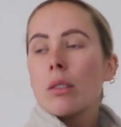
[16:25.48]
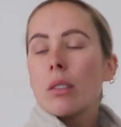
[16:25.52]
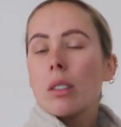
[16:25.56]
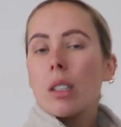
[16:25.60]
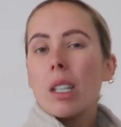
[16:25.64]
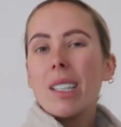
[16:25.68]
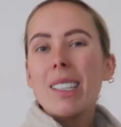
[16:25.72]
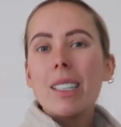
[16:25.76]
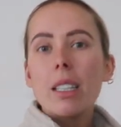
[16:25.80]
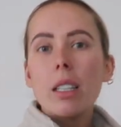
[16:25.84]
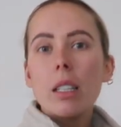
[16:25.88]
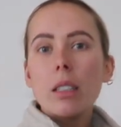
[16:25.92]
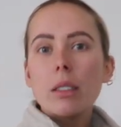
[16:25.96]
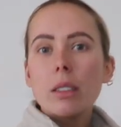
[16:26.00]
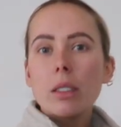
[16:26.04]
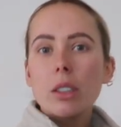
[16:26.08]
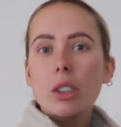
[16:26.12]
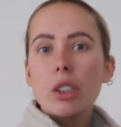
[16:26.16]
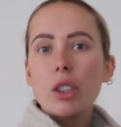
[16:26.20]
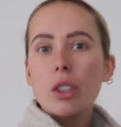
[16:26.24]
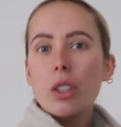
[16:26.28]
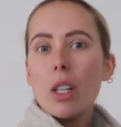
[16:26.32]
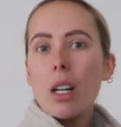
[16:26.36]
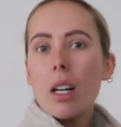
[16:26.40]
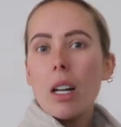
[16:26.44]
like
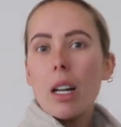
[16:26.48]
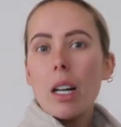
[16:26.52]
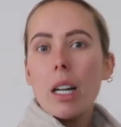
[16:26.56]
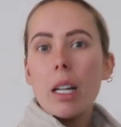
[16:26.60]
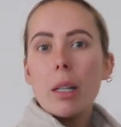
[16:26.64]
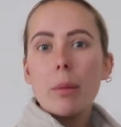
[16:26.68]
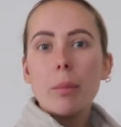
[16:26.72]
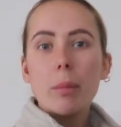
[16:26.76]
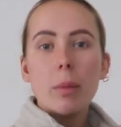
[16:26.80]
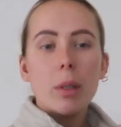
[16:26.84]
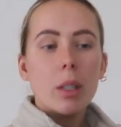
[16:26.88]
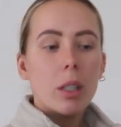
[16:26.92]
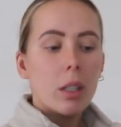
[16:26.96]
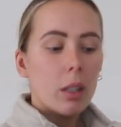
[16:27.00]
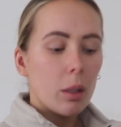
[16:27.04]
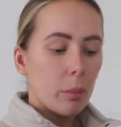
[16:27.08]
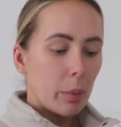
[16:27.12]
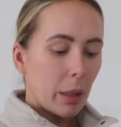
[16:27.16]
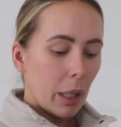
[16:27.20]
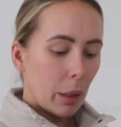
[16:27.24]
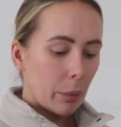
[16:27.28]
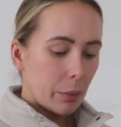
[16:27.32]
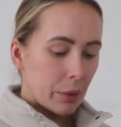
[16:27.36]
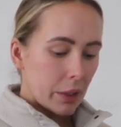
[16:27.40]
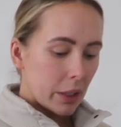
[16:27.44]
lunchtime, I'll be
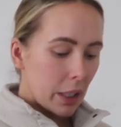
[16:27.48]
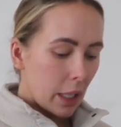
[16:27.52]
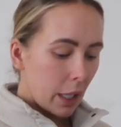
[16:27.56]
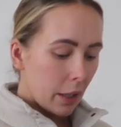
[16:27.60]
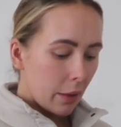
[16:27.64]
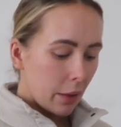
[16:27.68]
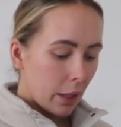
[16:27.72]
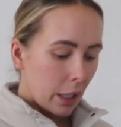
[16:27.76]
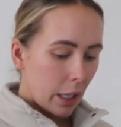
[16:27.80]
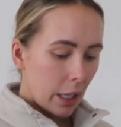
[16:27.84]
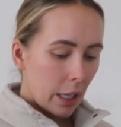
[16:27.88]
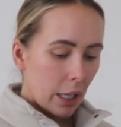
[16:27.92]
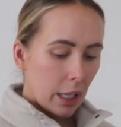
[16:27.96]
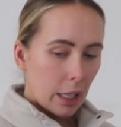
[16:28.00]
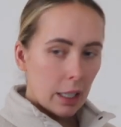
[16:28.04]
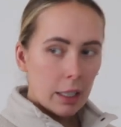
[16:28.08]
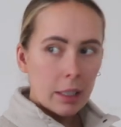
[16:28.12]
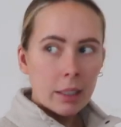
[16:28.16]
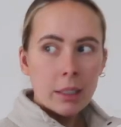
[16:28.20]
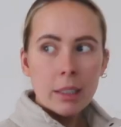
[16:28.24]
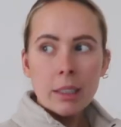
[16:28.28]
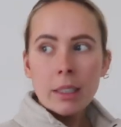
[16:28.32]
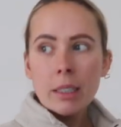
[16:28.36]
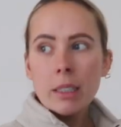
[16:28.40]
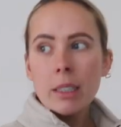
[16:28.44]
able to get there